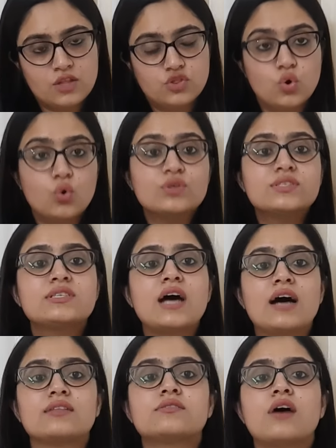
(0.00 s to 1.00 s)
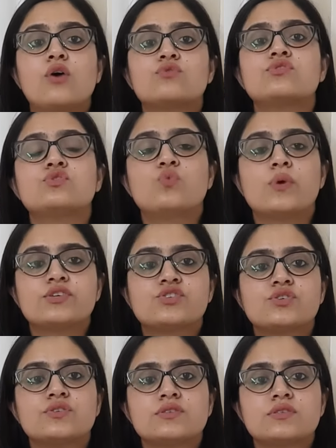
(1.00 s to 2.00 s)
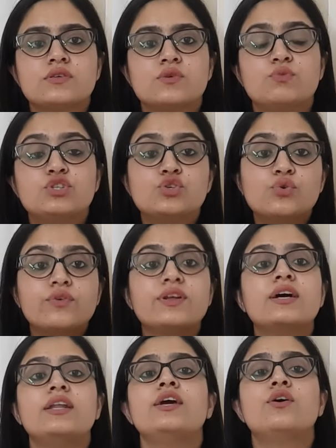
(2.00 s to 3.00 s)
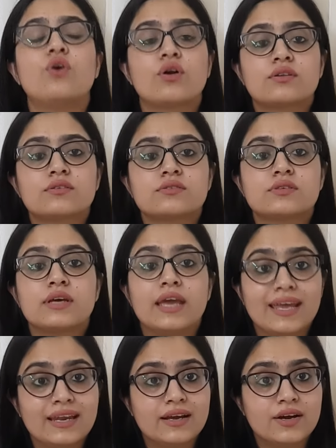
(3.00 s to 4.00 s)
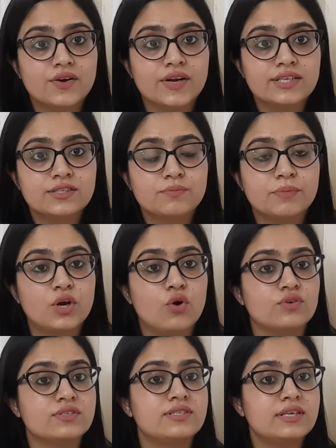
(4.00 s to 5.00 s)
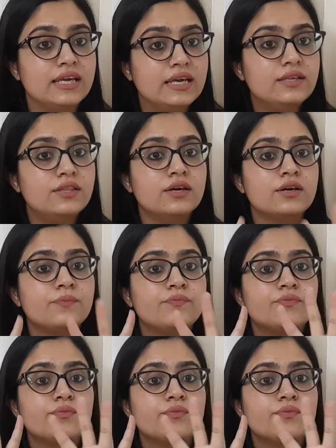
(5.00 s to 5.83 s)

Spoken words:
Those are the 1,000 questions which you really got incorrect because either